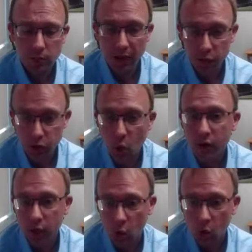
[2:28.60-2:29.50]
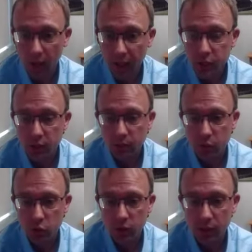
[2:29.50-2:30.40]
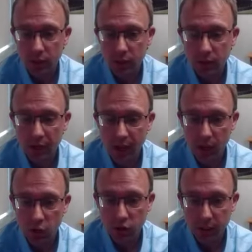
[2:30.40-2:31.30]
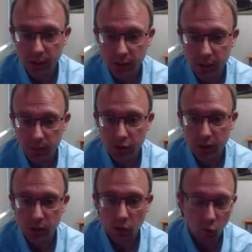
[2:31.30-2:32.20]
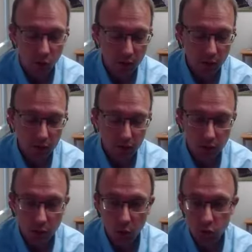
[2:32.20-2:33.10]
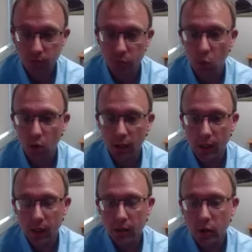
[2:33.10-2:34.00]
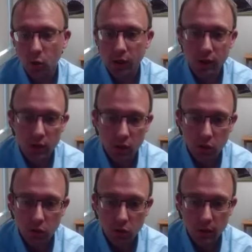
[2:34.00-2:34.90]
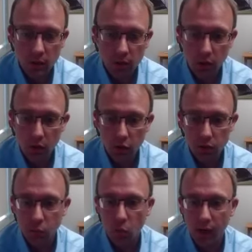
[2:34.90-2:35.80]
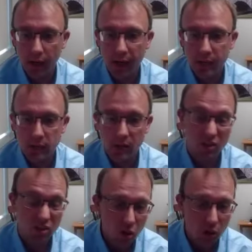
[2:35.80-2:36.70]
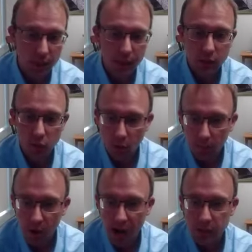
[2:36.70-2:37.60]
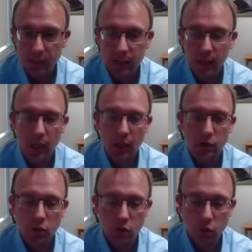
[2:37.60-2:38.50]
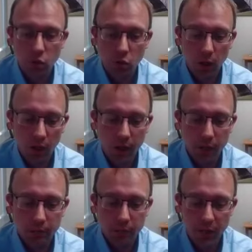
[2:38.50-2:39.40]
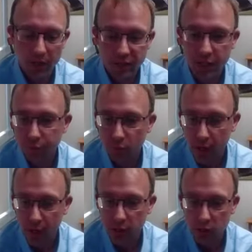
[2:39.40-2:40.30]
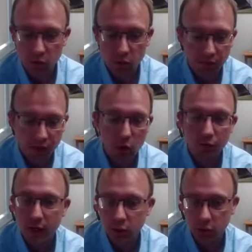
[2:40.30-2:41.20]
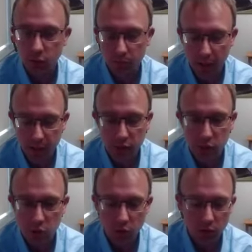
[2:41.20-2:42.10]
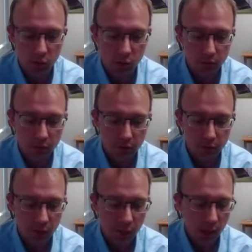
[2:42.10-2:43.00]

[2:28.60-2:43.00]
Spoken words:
by showing a correlation between that energy consumption with the dose report, then we could use the dose report as a surrogate or a proxy to assess for any sort of intervention we might do in terms of